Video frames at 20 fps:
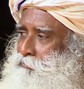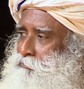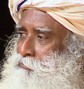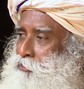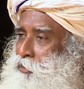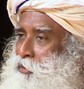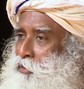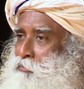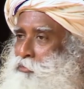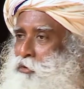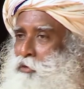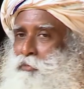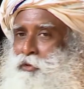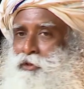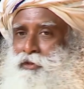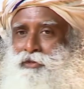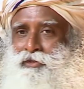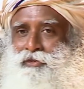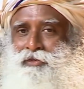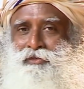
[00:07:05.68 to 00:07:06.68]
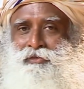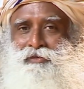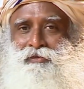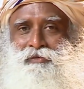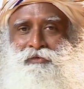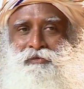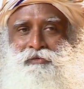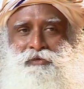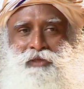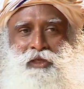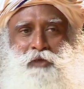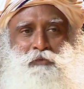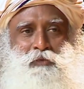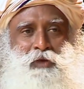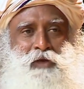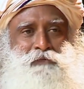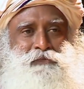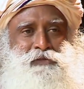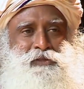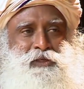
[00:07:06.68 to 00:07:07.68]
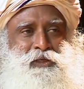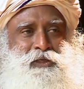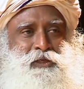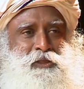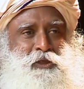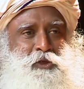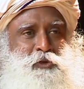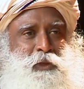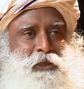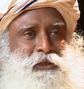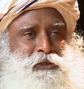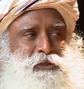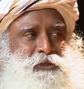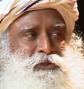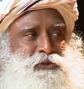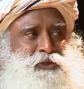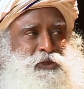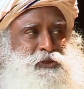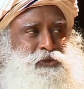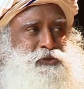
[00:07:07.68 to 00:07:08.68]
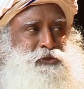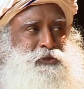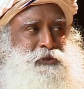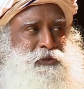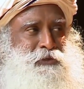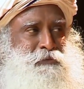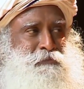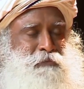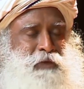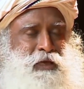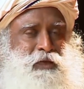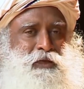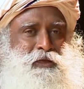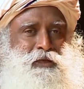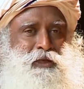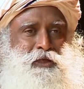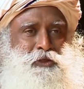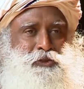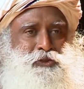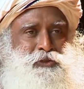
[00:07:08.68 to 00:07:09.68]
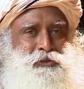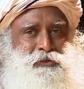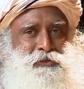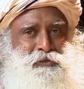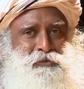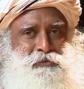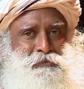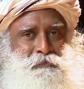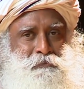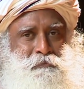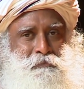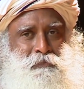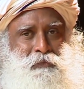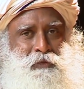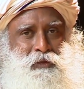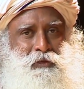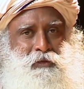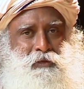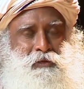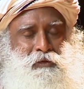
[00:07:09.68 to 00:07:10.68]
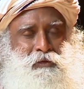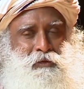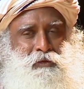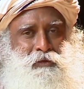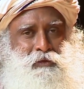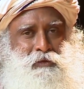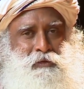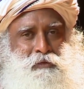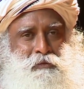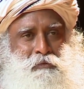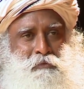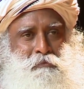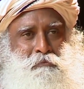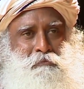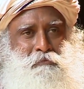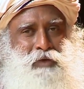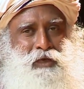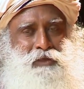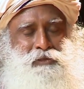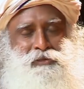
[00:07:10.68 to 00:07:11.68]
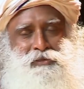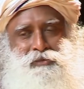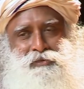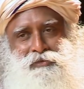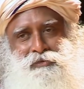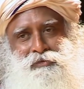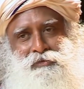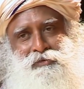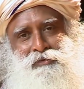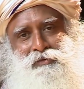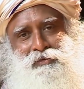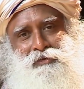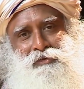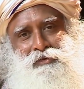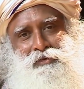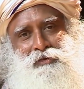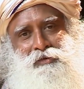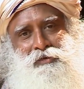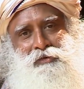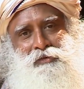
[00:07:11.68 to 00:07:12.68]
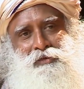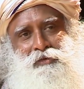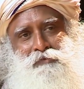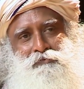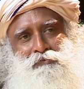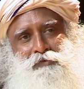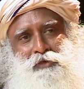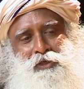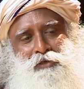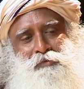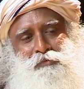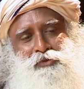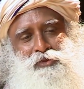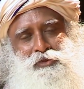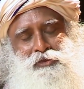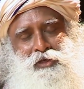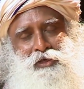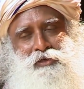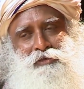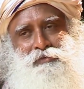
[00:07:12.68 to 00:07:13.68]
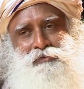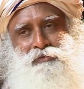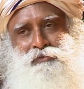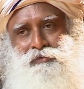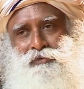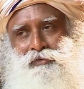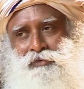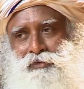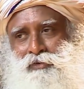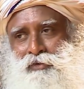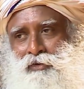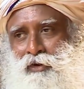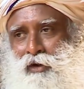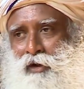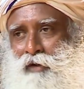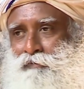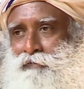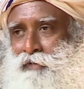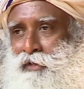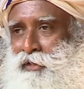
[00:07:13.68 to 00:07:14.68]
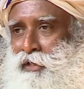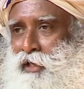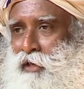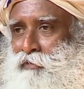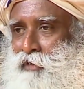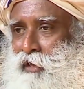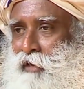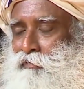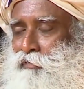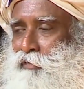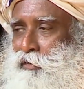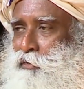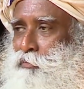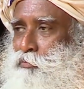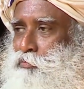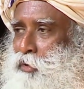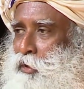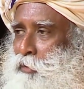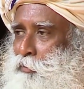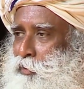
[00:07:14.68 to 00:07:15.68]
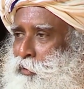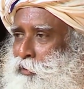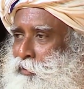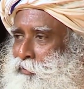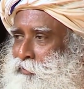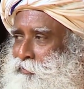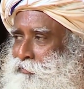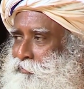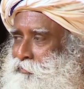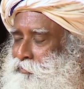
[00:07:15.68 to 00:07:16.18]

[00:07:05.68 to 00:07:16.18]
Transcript: freedom moments that we have seen in the twentieth century, many nations. But the freedom struggle of the South African people